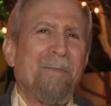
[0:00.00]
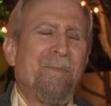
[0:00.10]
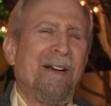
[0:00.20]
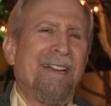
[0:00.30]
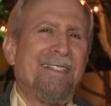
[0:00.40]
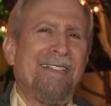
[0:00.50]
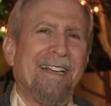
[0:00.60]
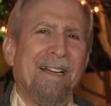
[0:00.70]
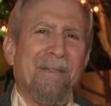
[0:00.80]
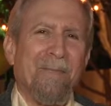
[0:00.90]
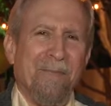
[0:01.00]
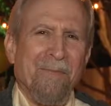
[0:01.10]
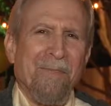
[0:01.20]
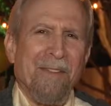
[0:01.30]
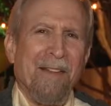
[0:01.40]
But
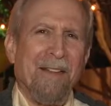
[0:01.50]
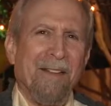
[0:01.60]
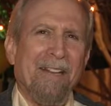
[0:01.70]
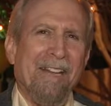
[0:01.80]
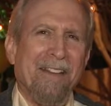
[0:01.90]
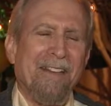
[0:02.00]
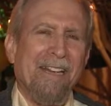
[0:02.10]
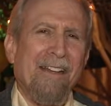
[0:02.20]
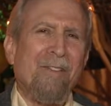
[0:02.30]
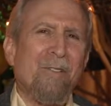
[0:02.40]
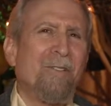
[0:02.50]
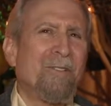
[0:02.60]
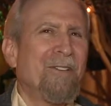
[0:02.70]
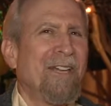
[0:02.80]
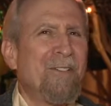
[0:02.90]
the other
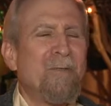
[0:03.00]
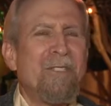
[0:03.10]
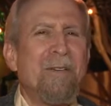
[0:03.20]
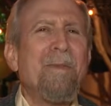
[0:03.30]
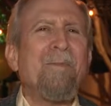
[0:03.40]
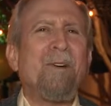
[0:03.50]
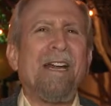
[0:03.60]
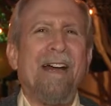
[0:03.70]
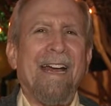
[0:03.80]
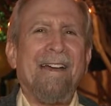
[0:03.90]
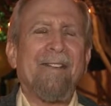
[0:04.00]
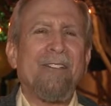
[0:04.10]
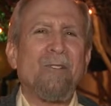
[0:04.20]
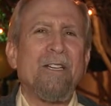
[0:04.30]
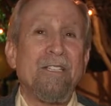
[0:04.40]
interesting memory I have
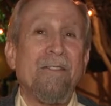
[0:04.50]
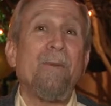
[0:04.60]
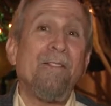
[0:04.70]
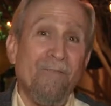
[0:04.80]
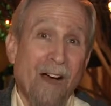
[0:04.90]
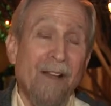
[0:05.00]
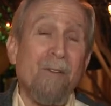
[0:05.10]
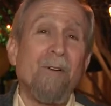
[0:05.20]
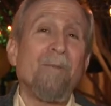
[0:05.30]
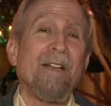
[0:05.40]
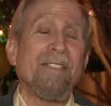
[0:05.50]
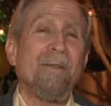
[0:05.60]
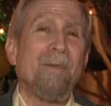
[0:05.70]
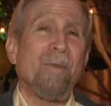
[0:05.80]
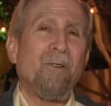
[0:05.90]
actually is of my father, a
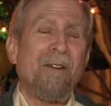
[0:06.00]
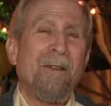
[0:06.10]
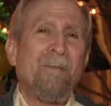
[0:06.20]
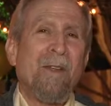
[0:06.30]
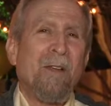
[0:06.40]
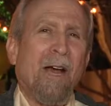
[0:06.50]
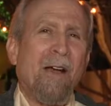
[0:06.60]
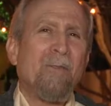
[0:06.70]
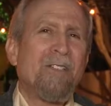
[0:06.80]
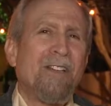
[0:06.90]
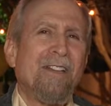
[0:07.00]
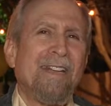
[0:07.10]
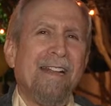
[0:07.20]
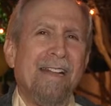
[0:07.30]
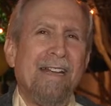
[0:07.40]
blessed memory. I was in
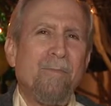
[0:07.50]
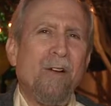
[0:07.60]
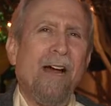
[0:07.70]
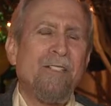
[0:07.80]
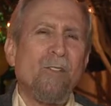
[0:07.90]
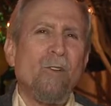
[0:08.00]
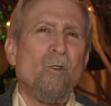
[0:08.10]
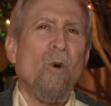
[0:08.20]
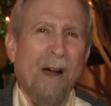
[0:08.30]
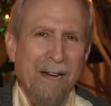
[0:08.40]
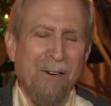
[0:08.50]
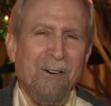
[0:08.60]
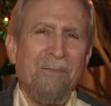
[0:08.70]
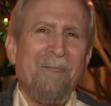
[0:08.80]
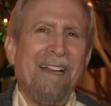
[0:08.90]
the LA Hebrew High School
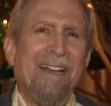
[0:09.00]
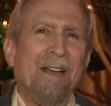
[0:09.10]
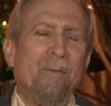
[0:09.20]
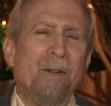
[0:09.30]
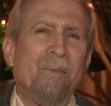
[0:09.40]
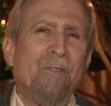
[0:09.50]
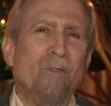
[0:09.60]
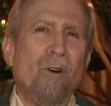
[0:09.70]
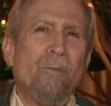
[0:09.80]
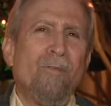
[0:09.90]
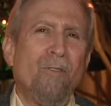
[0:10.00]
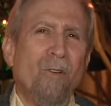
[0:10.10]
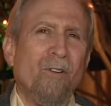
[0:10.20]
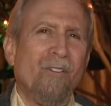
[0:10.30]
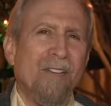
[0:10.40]
choir, and we performed
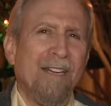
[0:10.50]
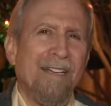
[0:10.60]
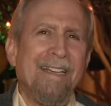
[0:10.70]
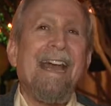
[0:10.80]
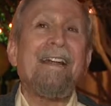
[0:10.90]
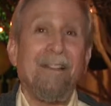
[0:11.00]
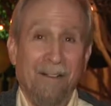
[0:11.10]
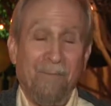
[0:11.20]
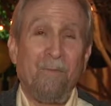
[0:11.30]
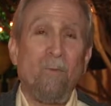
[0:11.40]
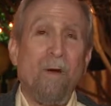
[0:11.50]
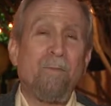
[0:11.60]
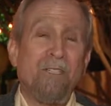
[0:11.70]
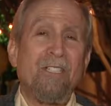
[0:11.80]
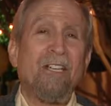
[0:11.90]
for the gala
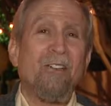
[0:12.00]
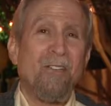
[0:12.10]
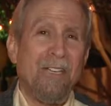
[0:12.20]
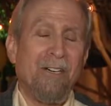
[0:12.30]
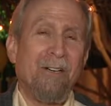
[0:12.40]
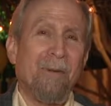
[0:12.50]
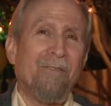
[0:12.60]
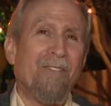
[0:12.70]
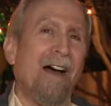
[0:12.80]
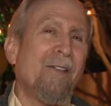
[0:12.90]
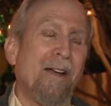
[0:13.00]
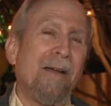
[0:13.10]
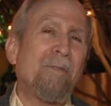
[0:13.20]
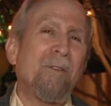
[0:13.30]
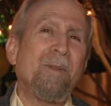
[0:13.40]
one particular year, and my father
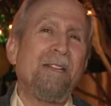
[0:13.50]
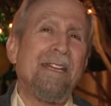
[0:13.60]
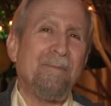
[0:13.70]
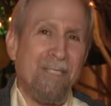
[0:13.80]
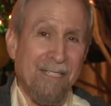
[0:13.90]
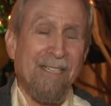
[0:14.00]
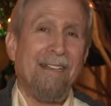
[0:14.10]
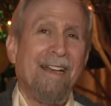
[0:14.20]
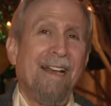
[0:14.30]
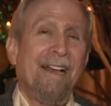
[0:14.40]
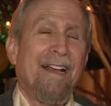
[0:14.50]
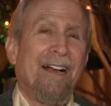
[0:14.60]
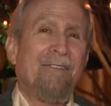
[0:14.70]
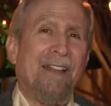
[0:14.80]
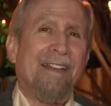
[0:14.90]
happened to be the MC
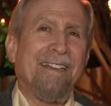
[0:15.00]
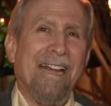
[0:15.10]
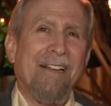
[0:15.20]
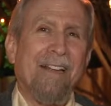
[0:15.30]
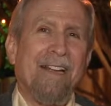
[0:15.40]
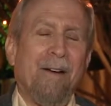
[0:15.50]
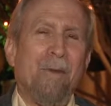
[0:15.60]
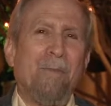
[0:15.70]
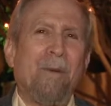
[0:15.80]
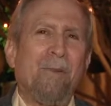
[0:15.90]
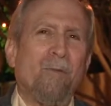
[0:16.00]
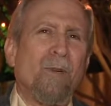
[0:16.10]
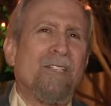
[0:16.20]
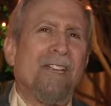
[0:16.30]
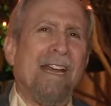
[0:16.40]
of that gala. And I remember
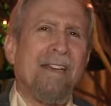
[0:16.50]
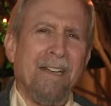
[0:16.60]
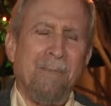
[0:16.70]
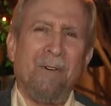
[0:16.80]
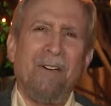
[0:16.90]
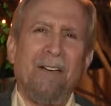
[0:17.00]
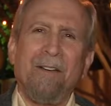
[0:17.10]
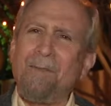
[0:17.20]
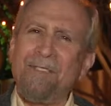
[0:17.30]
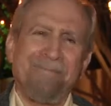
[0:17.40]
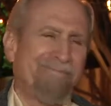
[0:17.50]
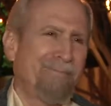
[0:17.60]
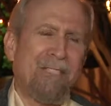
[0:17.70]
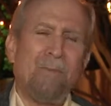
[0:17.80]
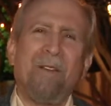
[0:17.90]
we sang a number, and it was
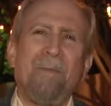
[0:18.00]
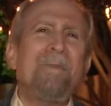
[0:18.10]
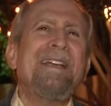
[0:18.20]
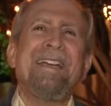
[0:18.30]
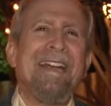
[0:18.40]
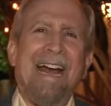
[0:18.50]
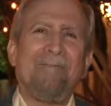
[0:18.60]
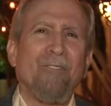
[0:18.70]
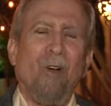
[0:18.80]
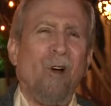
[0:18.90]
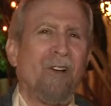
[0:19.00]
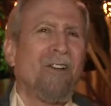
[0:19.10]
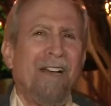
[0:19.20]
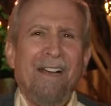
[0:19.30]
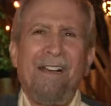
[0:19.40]
must have been a minute and a half
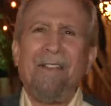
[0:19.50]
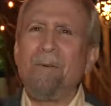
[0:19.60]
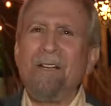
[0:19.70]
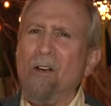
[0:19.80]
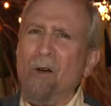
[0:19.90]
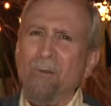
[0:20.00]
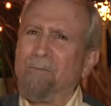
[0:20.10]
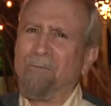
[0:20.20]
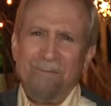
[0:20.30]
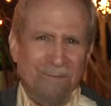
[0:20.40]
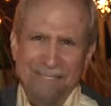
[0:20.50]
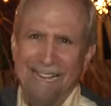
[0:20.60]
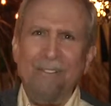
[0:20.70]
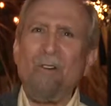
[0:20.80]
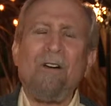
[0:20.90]
long, and then we go
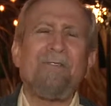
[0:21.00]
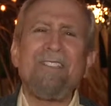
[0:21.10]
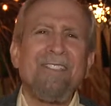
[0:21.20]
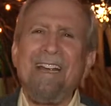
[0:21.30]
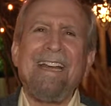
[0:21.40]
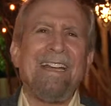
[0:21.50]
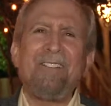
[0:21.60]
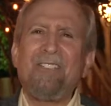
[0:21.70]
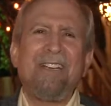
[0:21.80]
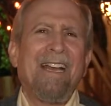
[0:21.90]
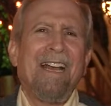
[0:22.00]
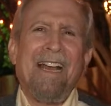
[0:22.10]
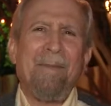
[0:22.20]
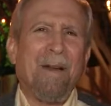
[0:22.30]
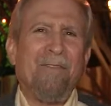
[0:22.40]
getting off the stage,
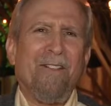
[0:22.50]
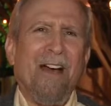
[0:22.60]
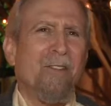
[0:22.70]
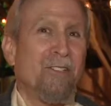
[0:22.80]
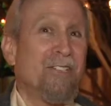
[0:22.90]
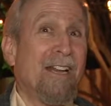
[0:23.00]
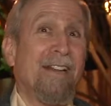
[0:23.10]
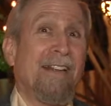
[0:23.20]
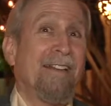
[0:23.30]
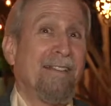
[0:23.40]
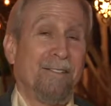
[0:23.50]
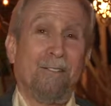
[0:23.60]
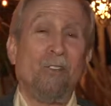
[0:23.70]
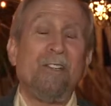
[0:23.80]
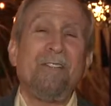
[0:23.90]
and my father suddenly
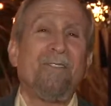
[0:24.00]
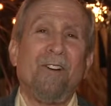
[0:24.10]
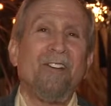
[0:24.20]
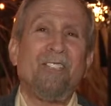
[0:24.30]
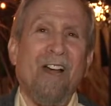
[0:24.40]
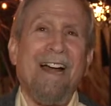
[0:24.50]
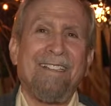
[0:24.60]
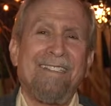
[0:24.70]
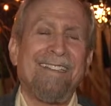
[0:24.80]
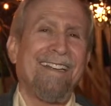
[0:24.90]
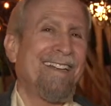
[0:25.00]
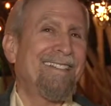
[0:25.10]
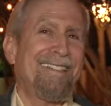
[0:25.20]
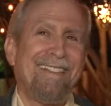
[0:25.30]
looking very shocked at